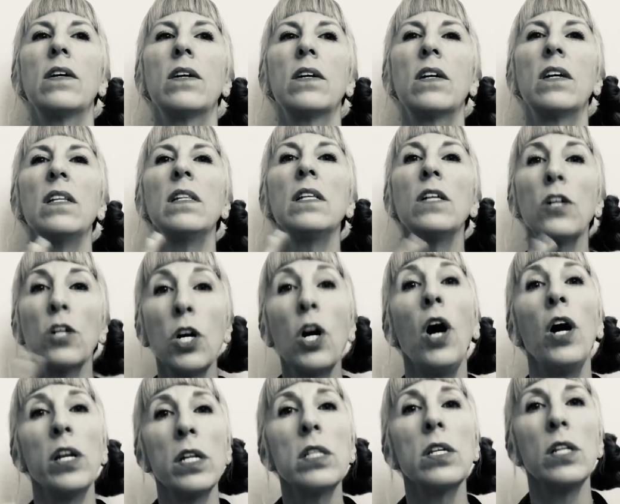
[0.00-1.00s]

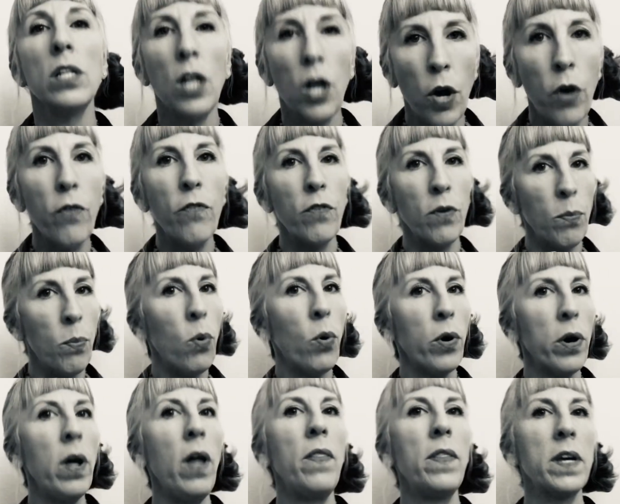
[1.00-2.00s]
gone a little
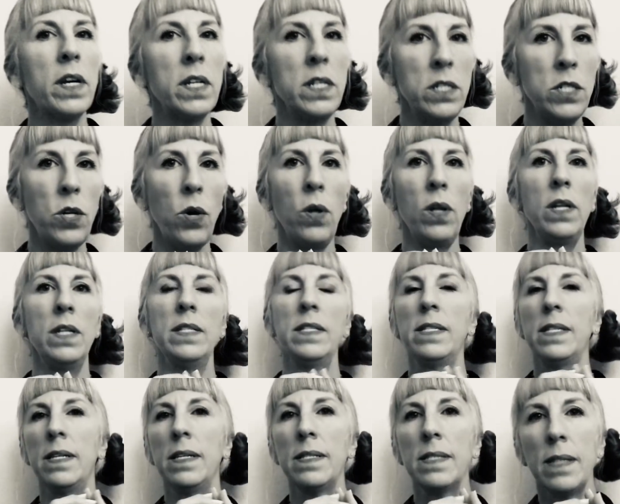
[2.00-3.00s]
overboard on the
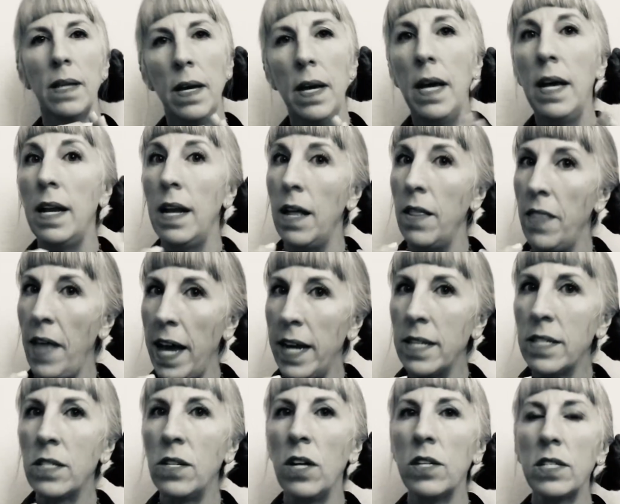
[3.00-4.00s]
condolences. That
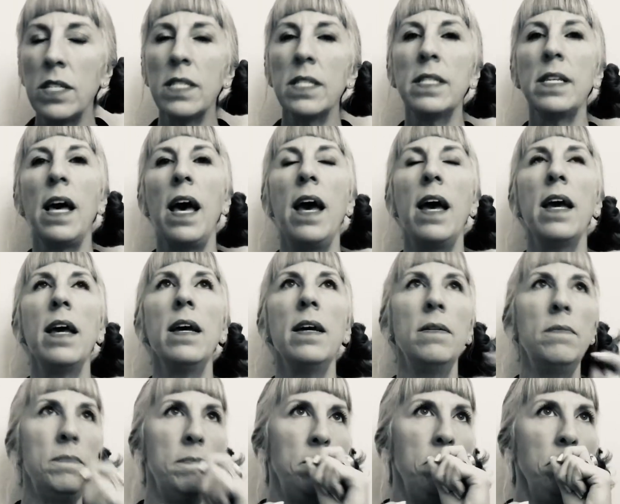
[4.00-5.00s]
is not to say
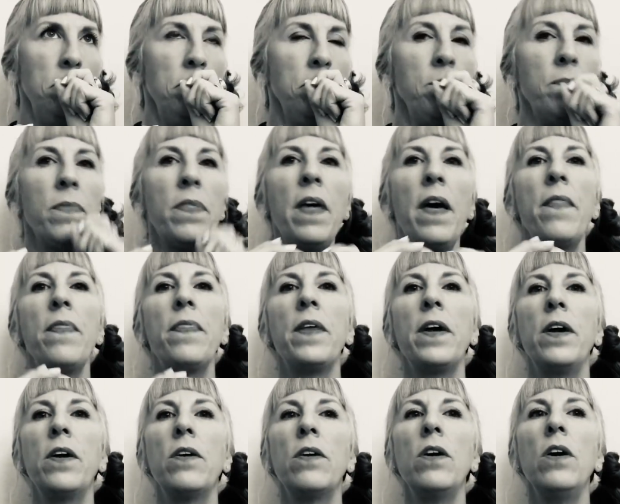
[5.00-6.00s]
that
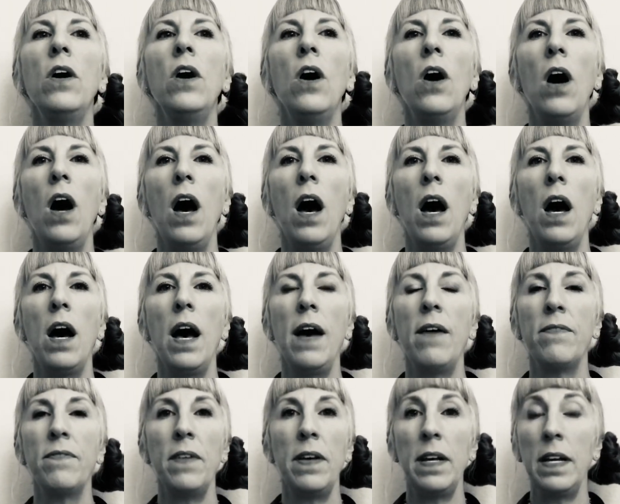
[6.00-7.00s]
there
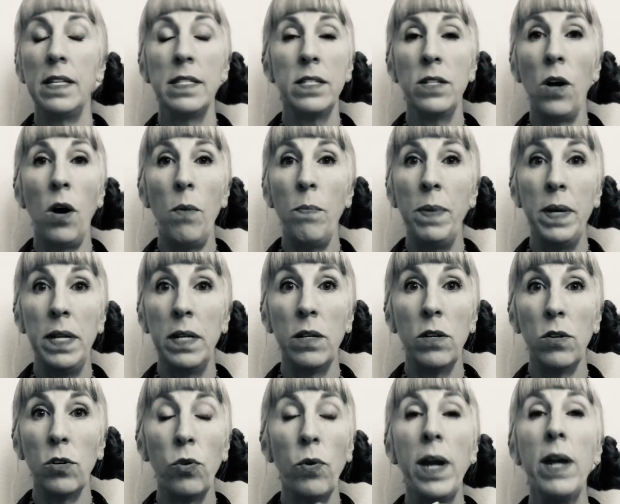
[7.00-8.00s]
has not been
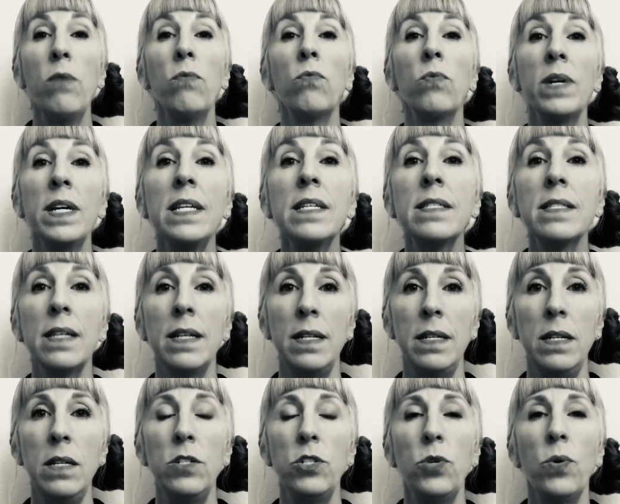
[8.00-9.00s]
great
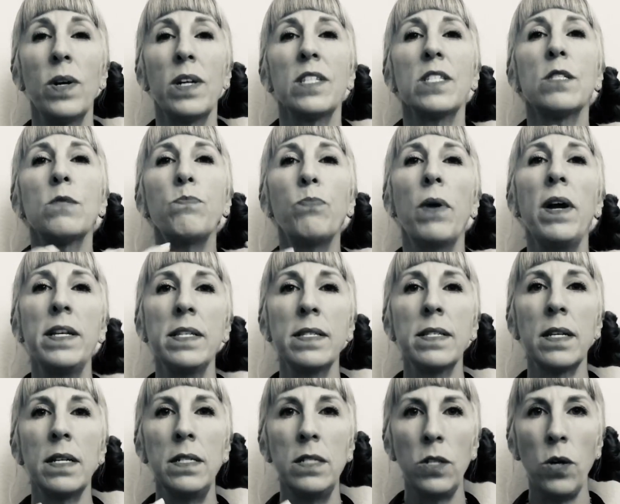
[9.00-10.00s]
reason to express
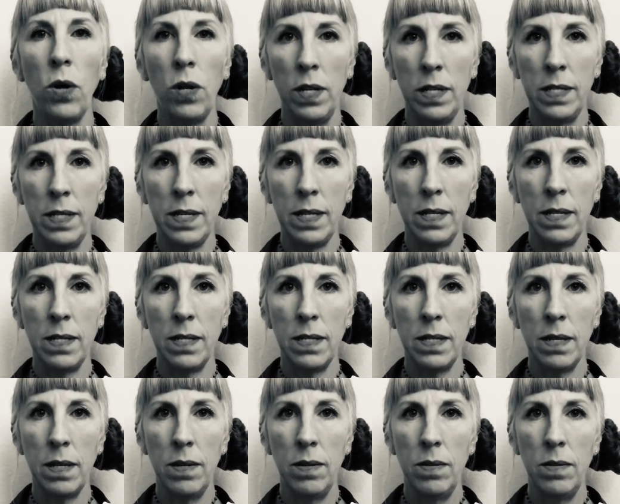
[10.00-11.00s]
condolences
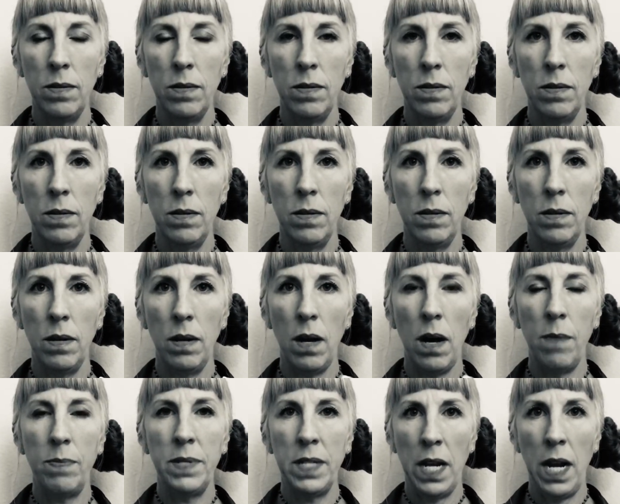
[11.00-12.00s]

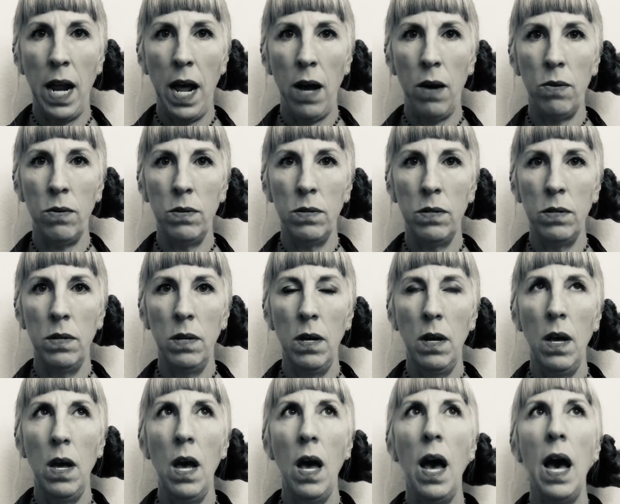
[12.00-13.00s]
up to now.
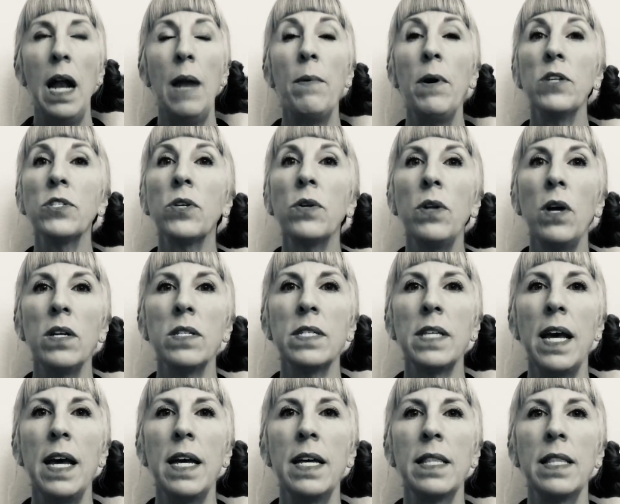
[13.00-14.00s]
And I'm also not
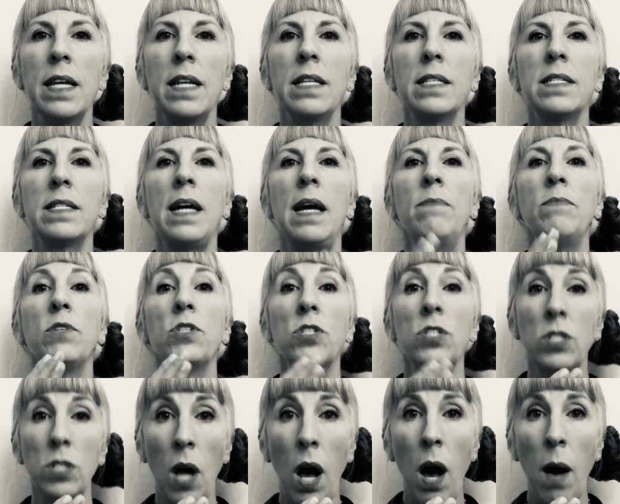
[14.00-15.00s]
saying that it's time to
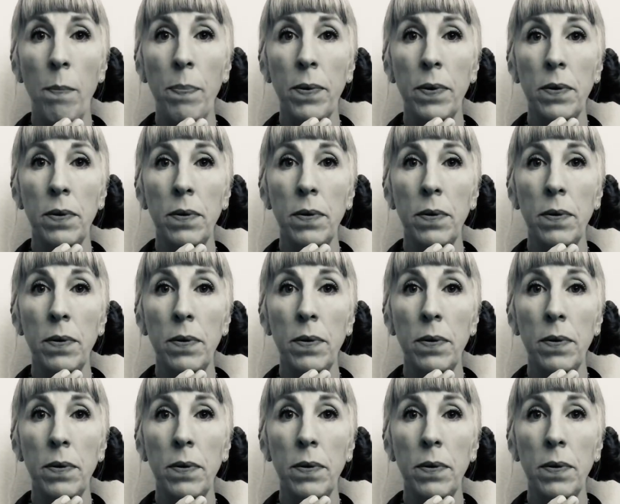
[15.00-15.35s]
stop